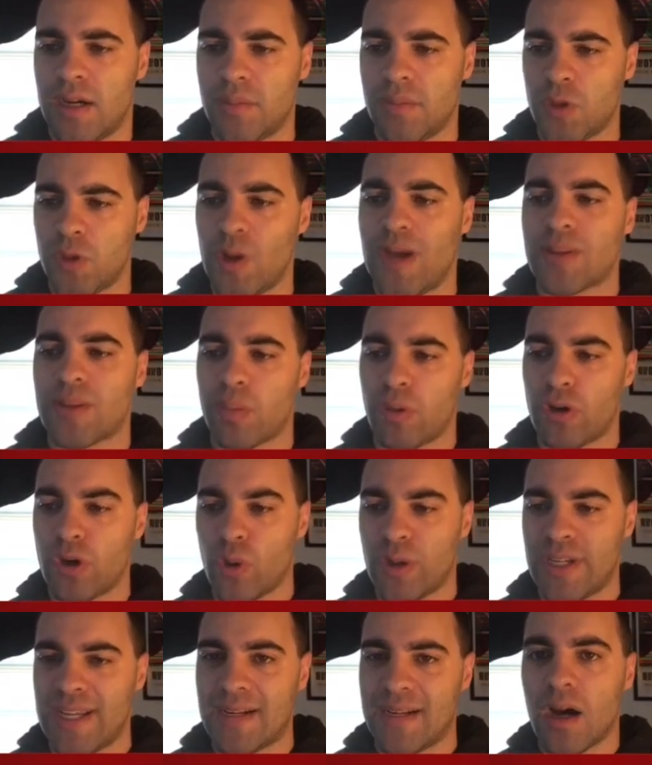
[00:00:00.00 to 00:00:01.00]
You had the
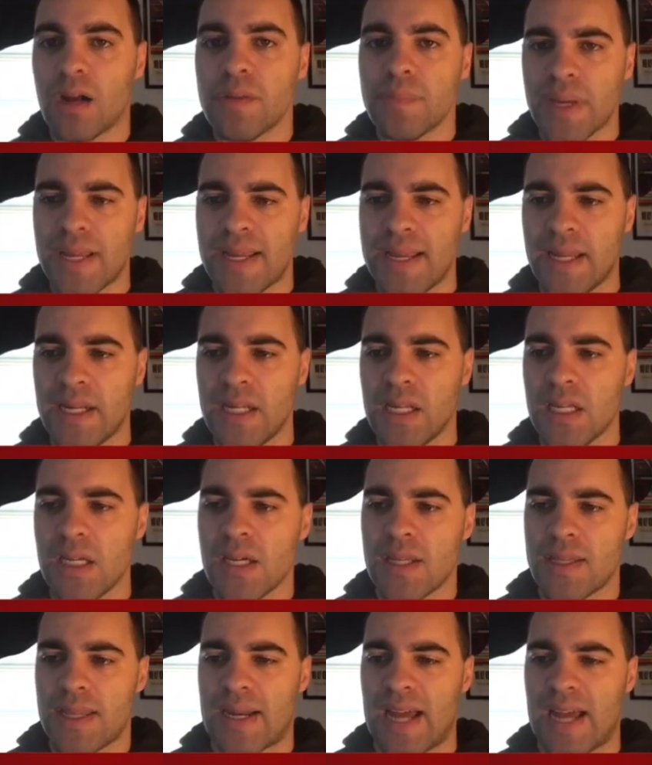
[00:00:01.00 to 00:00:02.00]
Preordain unban
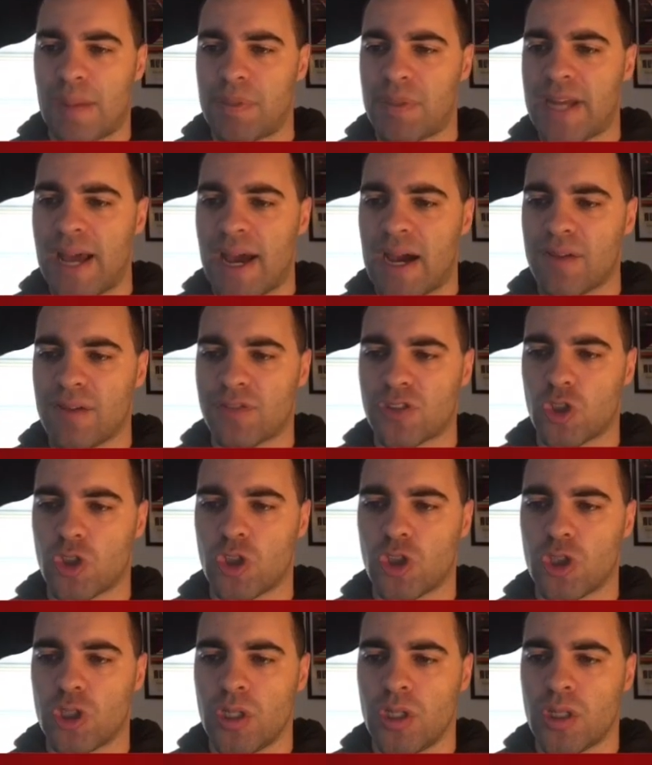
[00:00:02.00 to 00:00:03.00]
that happened
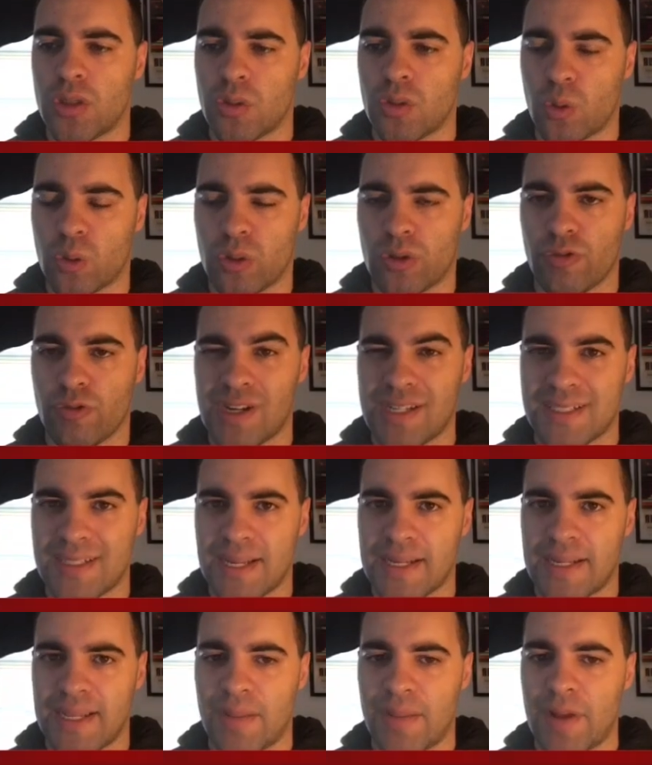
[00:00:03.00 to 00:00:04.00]
after the Lord of the Rings
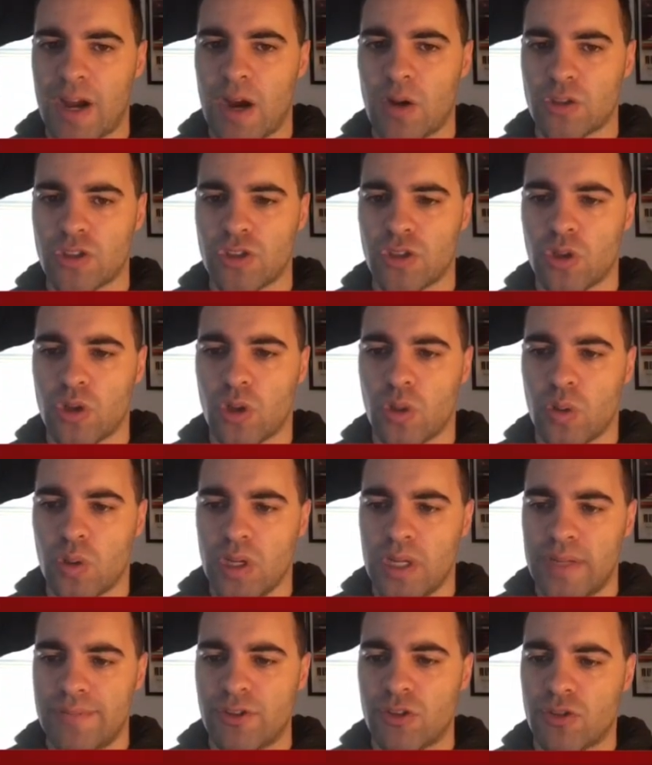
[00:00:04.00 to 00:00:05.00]
set came out. So
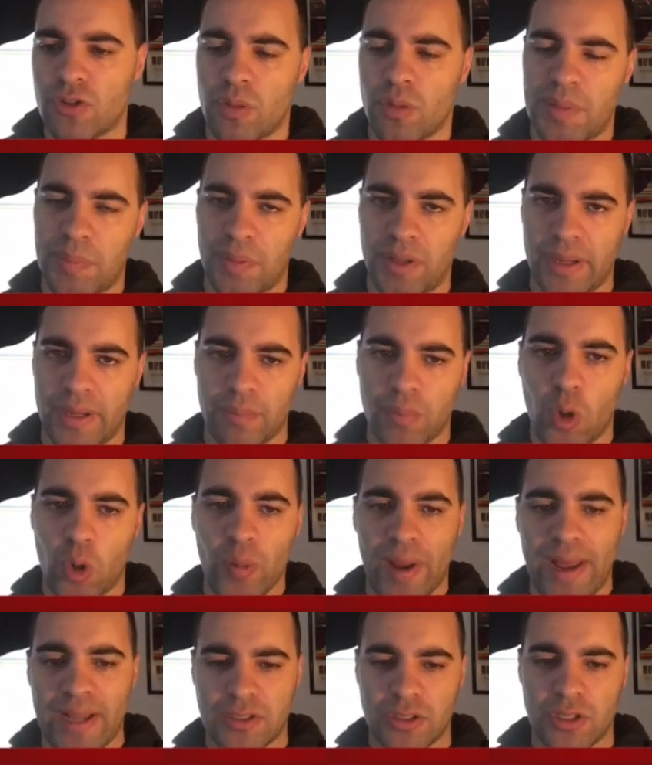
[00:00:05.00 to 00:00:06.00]
if you saw me playing
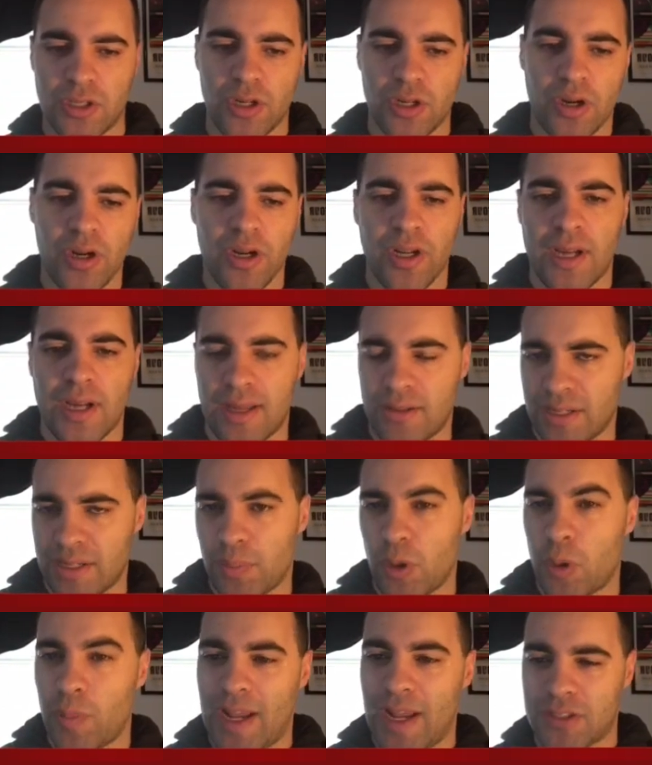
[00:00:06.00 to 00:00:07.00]
Bowmaster, I like
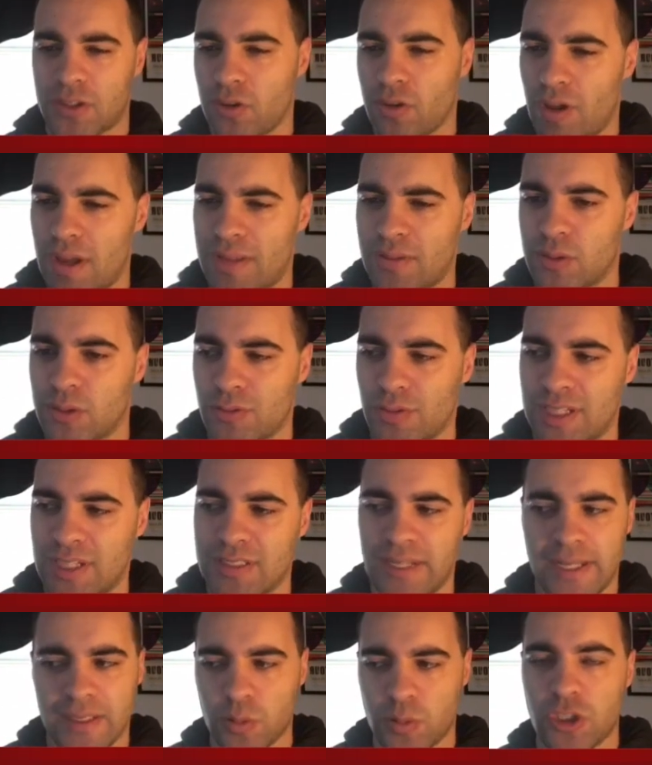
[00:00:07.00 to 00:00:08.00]
Bowmaster a lot in those flex
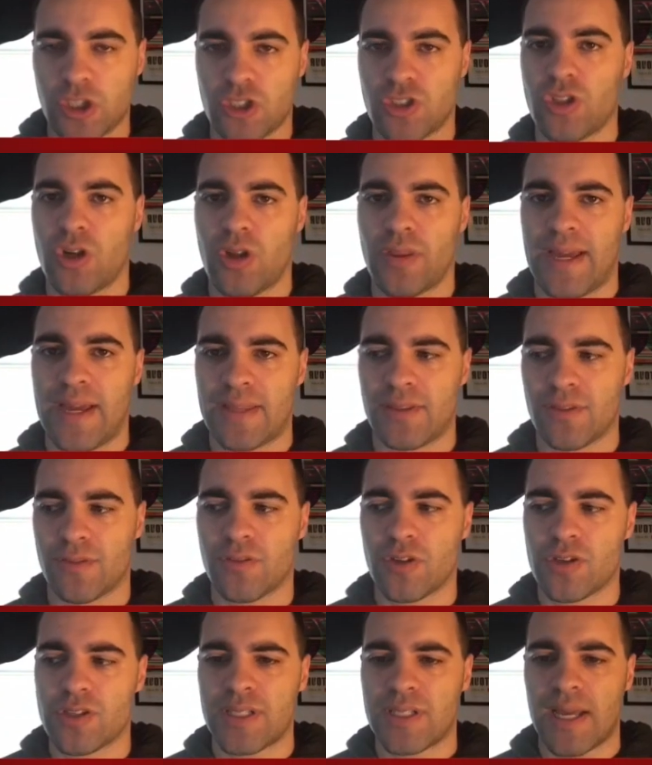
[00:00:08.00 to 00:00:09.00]
slots. We just saw that in the
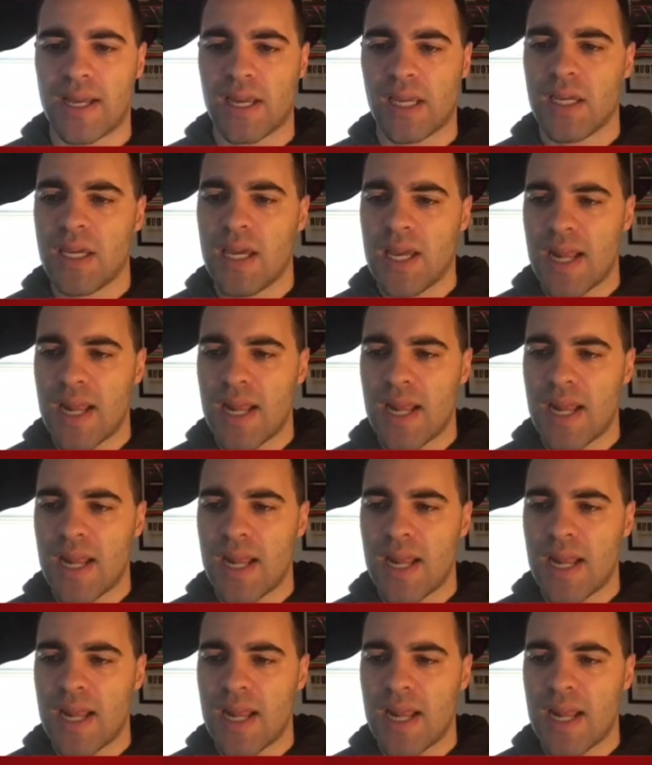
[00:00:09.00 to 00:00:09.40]
first deck.